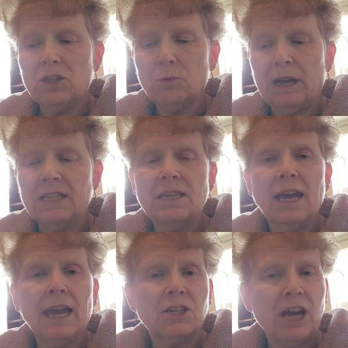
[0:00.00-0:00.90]
this
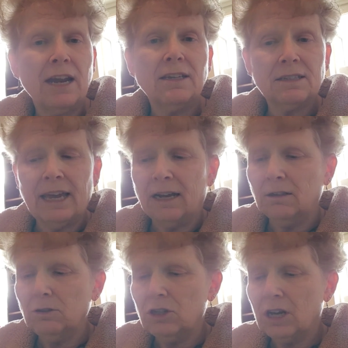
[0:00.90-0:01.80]
Wednesday at Chatty's
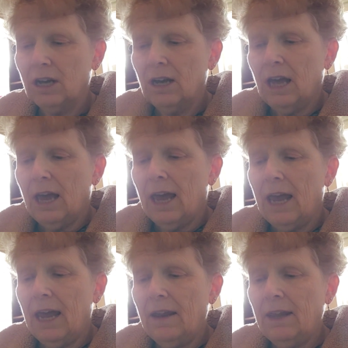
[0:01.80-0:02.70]
Lounge.
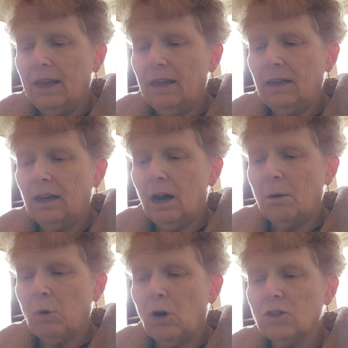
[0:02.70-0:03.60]
And then
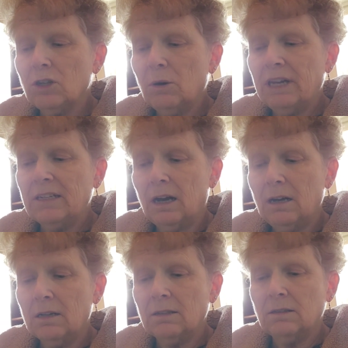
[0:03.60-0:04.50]
also at
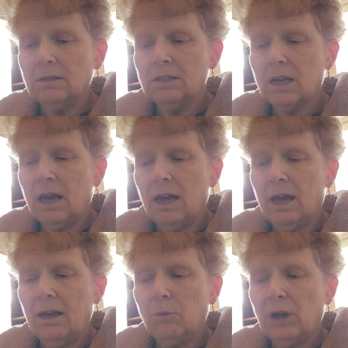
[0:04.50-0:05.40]
Don's,
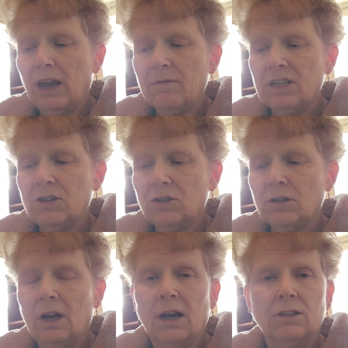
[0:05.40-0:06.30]
we have
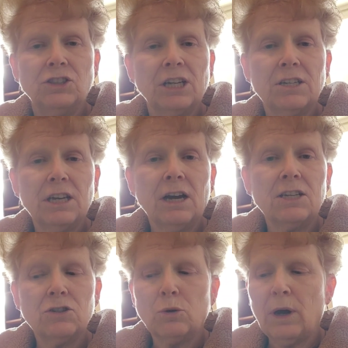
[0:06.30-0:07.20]
this Chincoteague
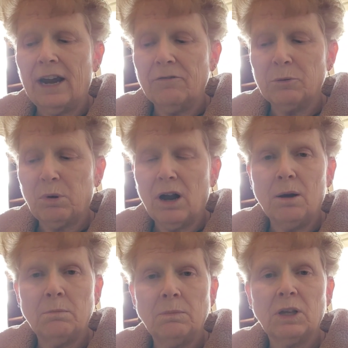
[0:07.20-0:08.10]
High School After
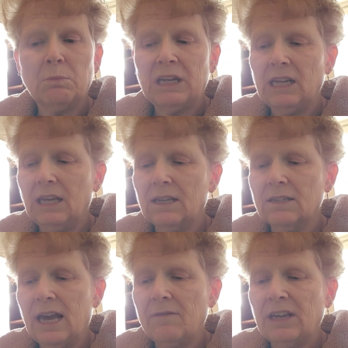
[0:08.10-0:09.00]
Prom Committee
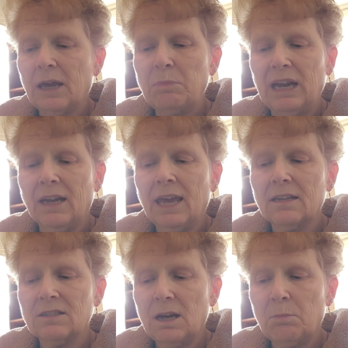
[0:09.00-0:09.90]
is having a
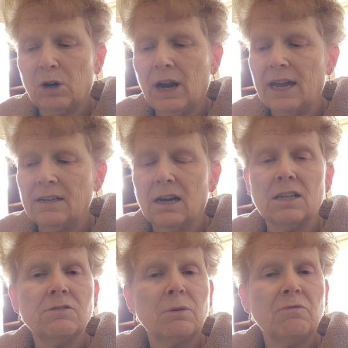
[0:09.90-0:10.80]
pancake supper at
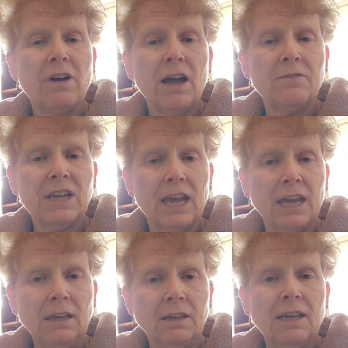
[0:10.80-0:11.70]
Don's from 5 to
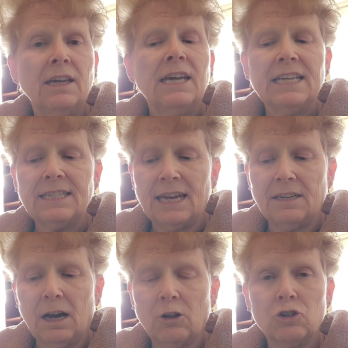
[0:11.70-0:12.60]
8. It's
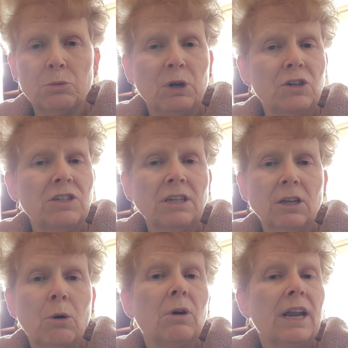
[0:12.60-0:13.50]
$8 a
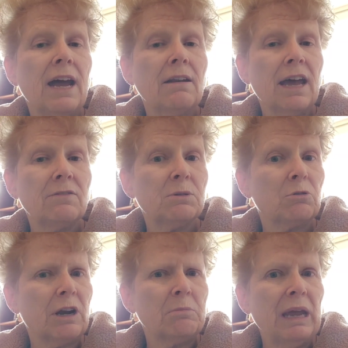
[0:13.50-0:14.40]
person. Go on out, have
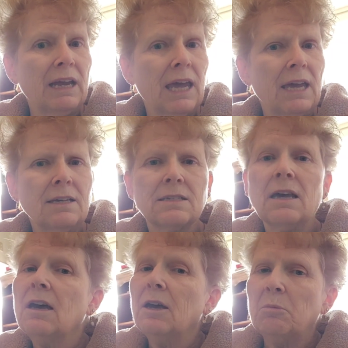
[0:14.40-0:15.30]
some great
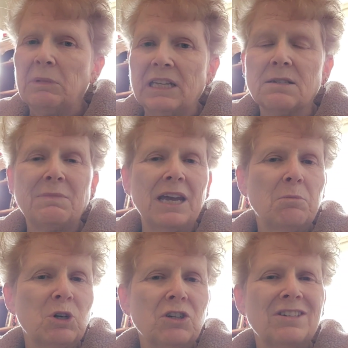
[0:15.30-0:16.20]
pancakes, meet some
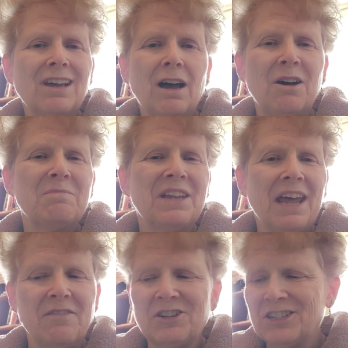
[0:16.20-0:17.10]
neighbors,
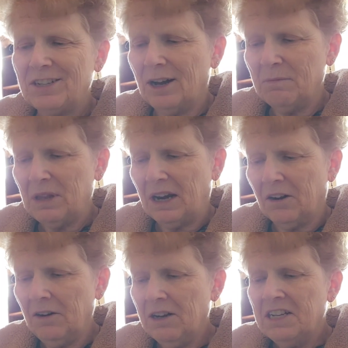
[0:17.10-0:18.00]
and have a good time
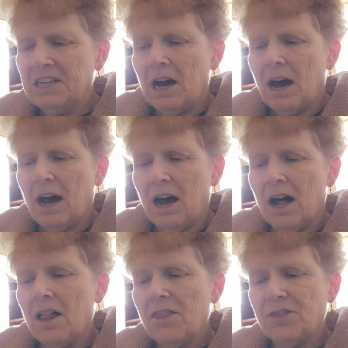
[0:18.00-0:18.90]
there.
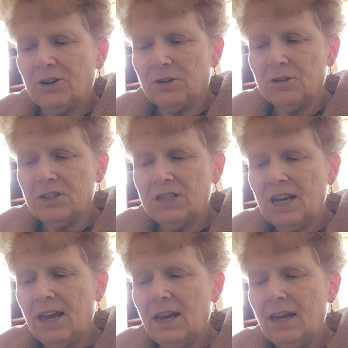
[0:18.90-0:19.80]

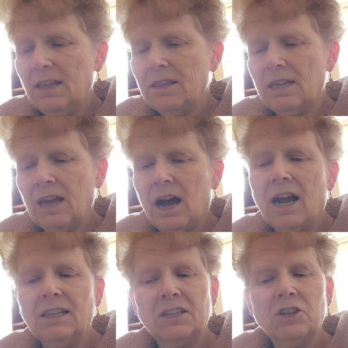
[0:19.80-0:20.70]
Thursday, the
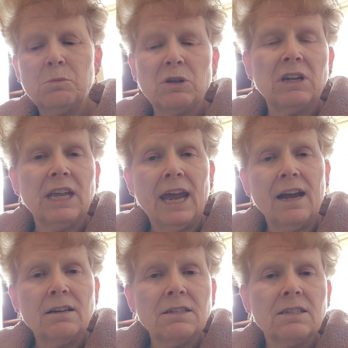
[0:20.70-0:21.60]
Island Community
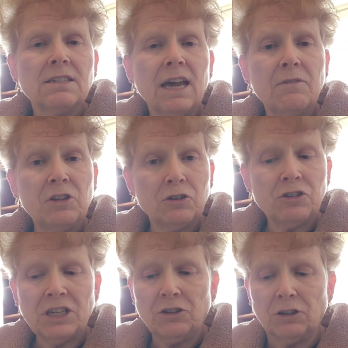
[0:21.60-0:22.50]
House is having their
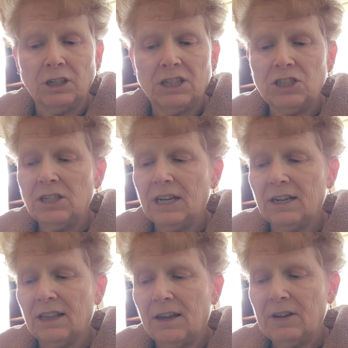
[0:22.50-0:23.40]
senior luncheon
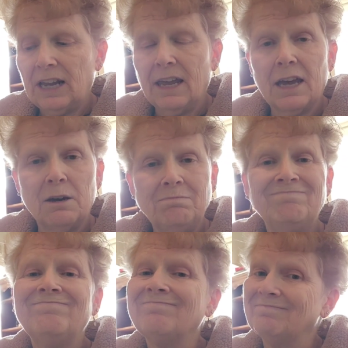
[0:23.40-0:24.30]
at 11 a.m.